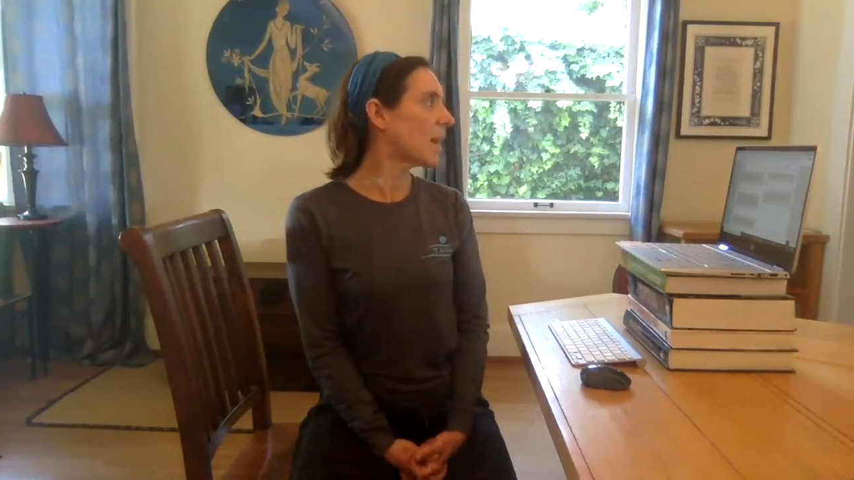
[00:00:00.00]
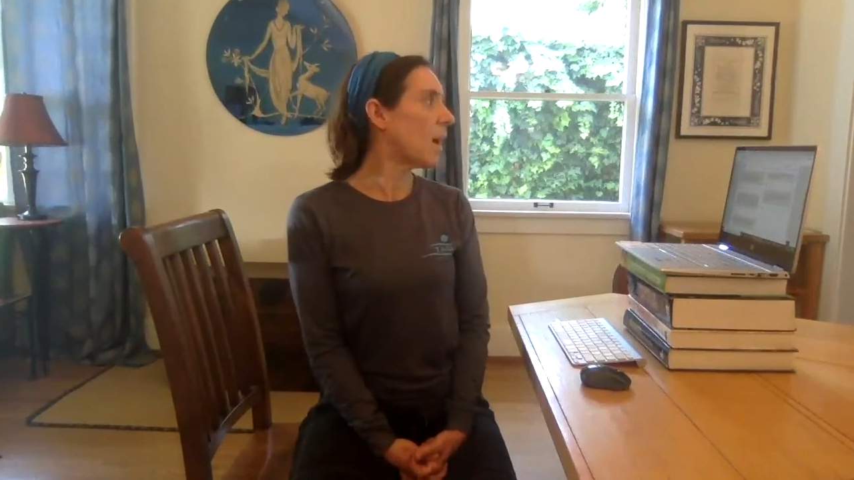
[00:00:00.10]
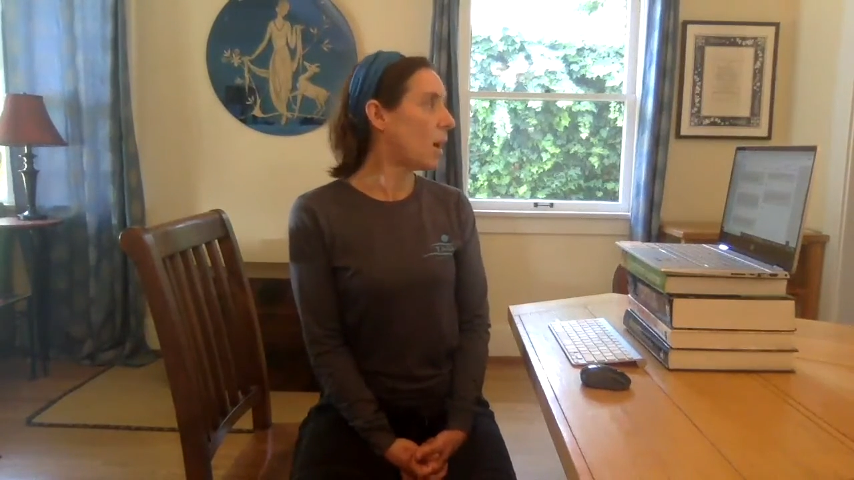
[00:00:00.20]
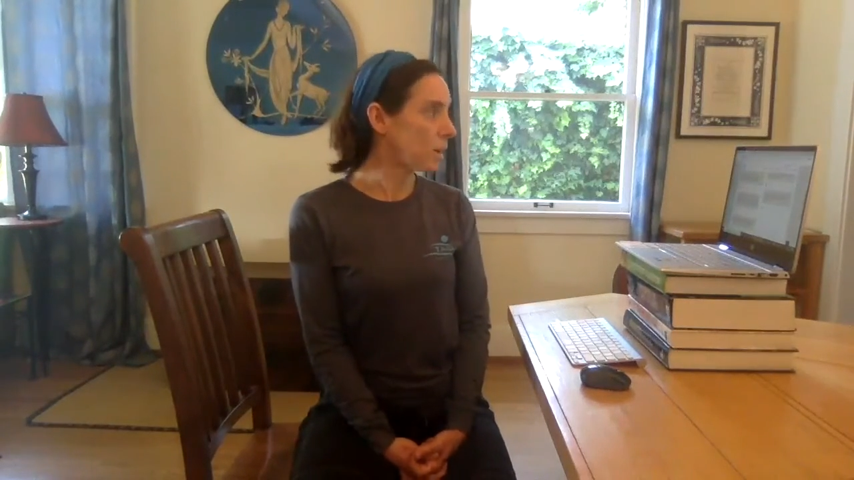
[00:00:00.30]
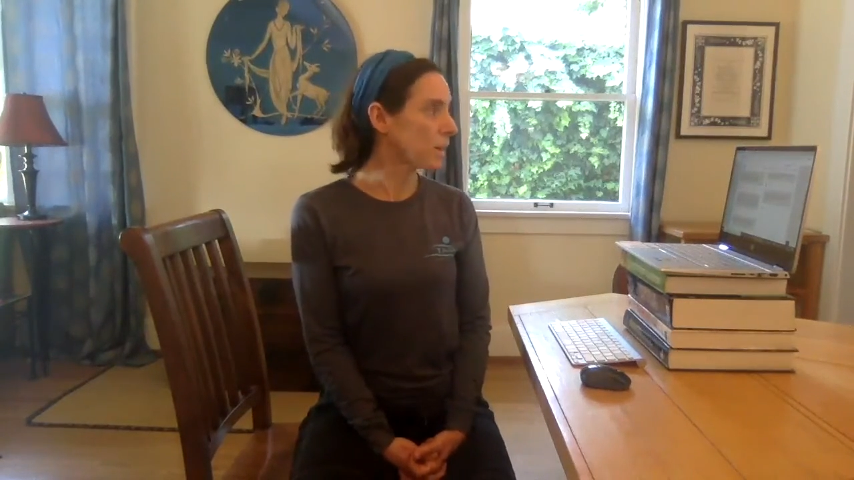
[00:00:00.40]

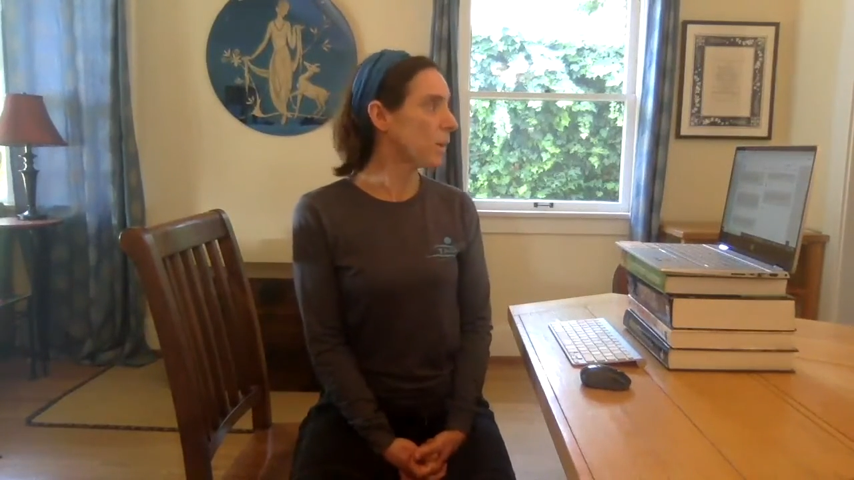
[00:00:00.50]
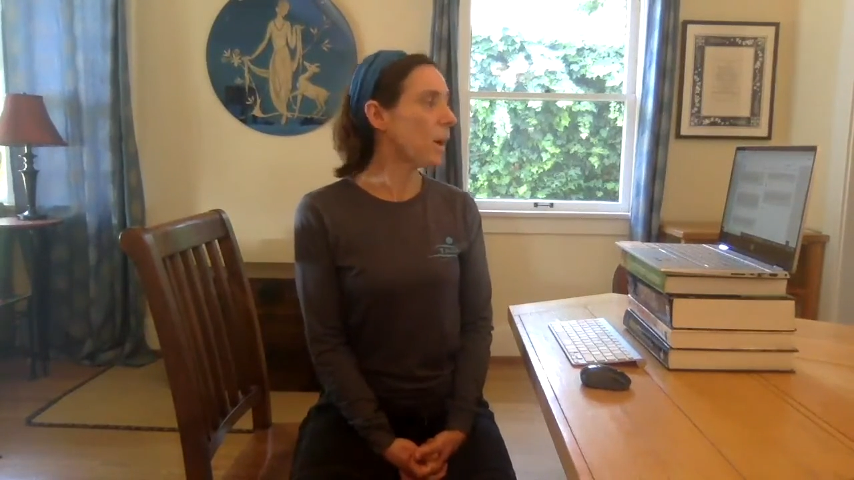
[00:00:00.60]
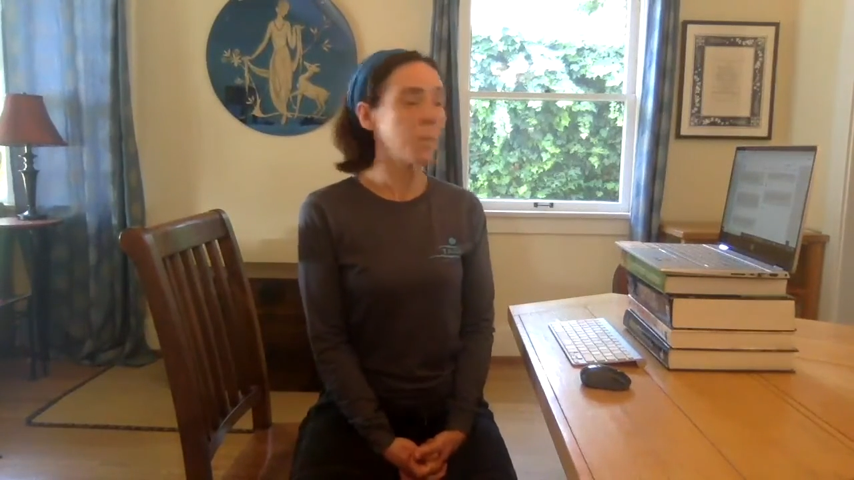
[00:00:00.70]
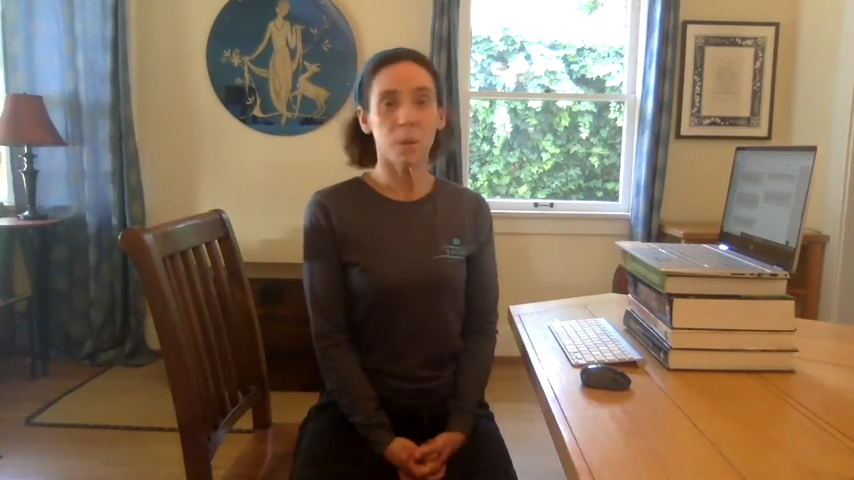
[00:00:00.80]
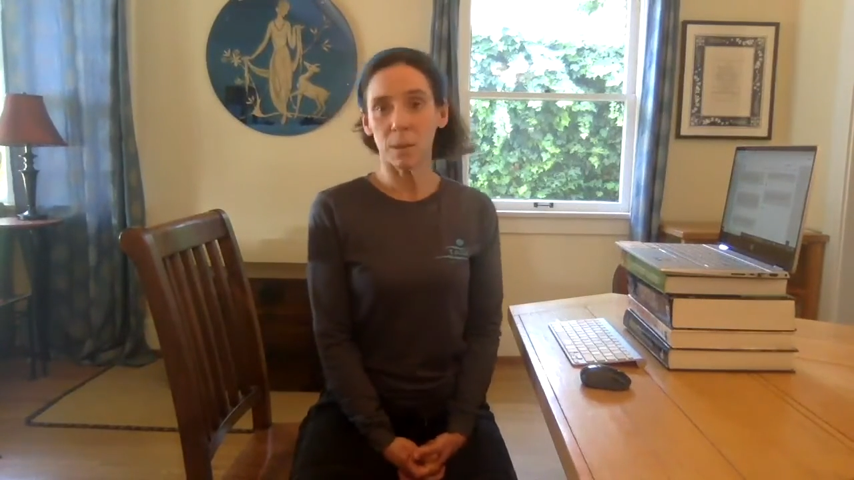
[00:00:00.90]
Also, I
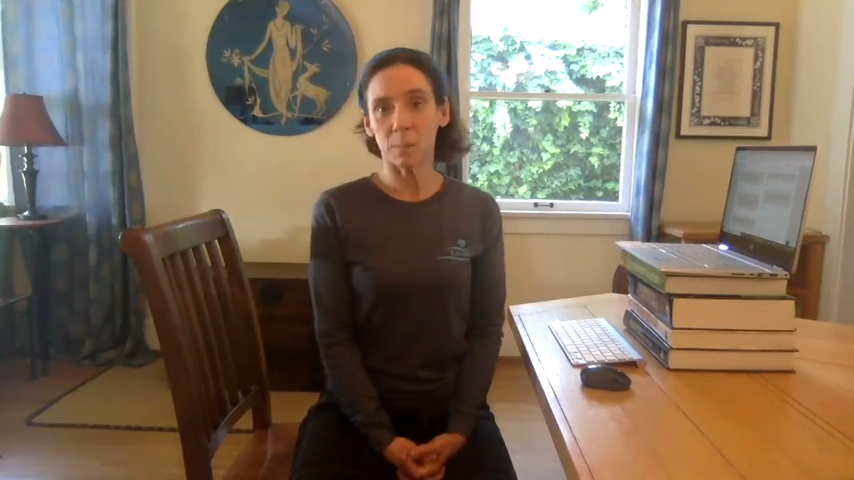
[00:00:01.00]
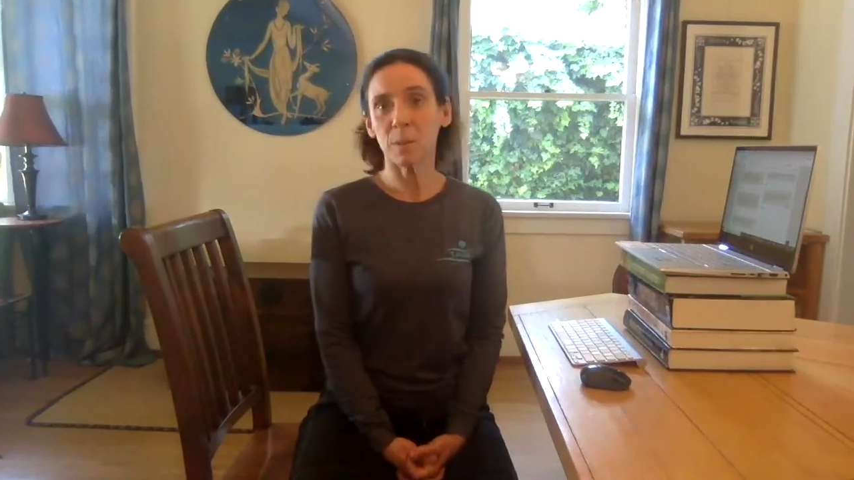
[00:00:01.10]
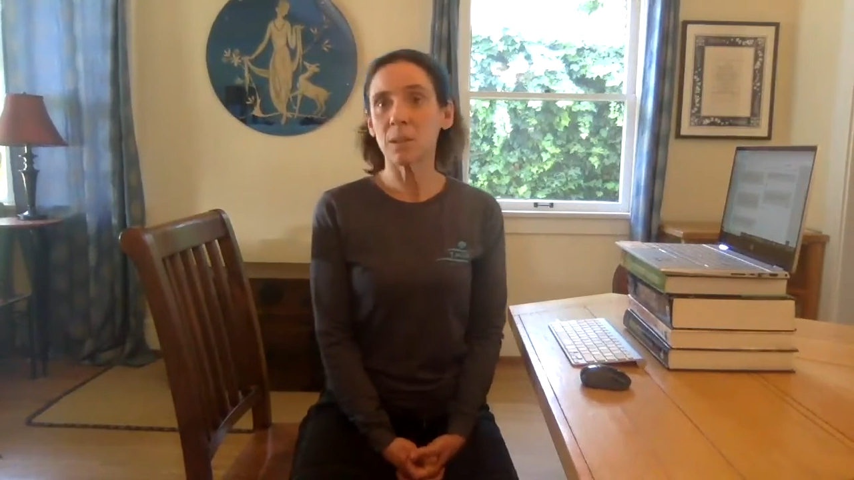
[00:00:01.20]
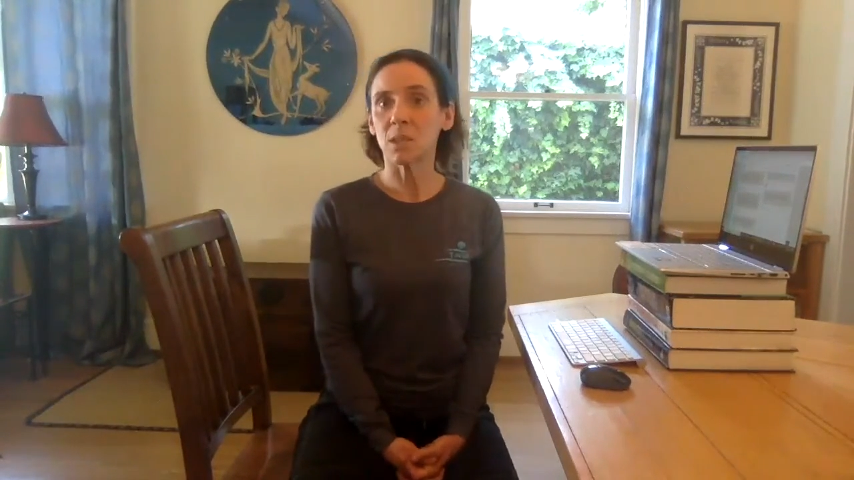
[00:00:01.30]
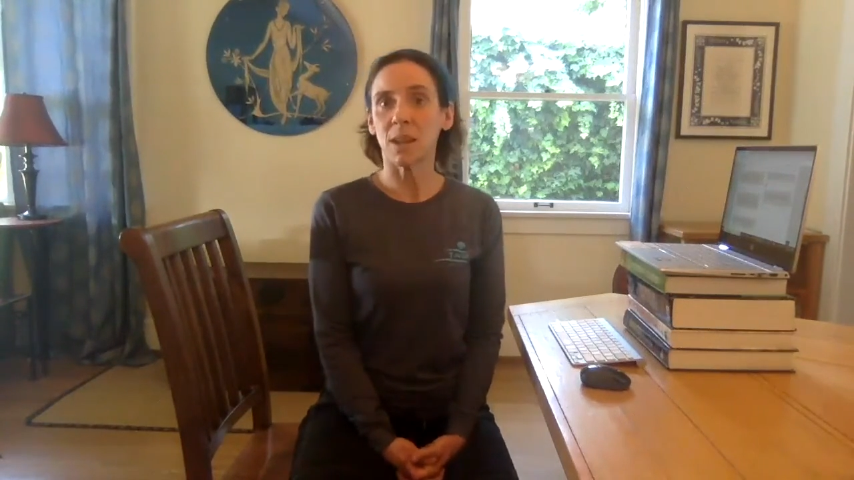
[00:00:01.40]
hope you can
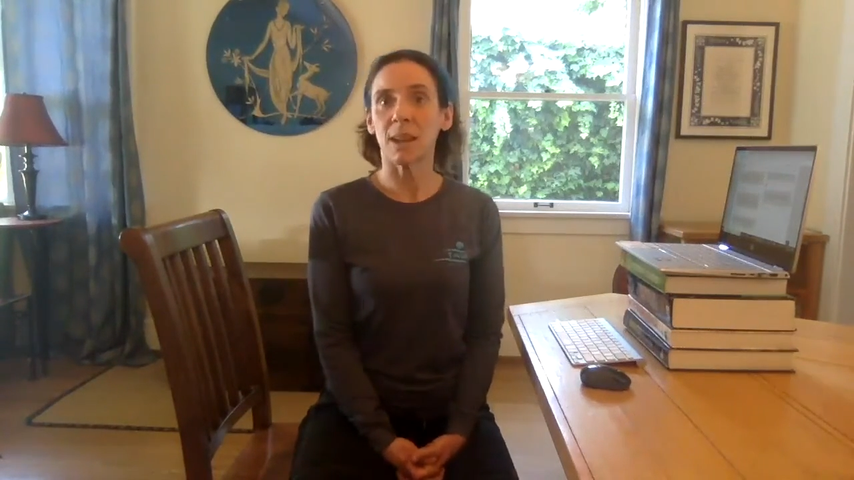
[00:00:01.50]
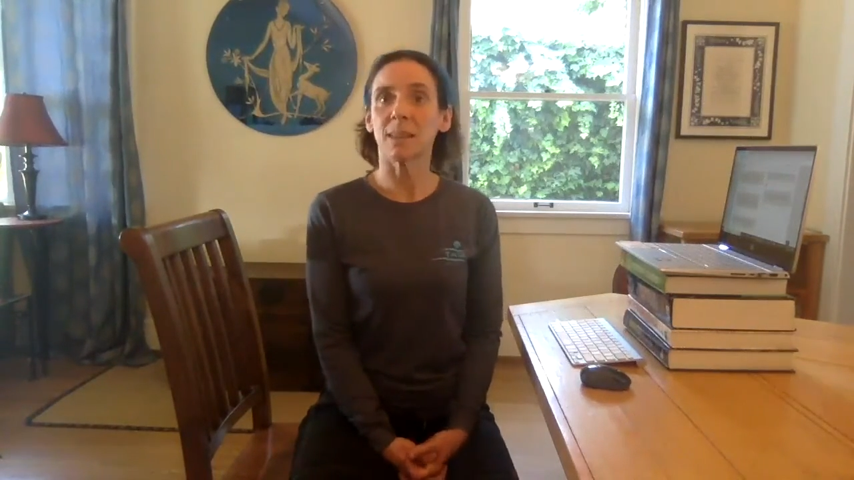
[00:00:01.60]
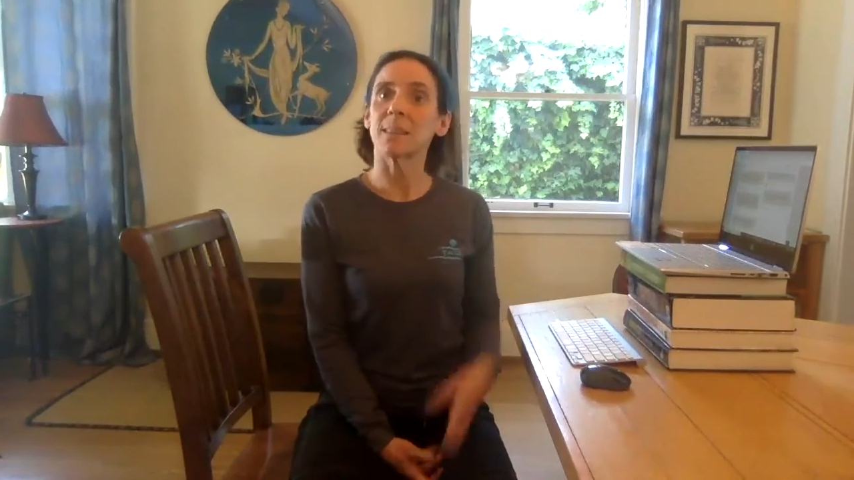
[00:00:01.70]
appreciate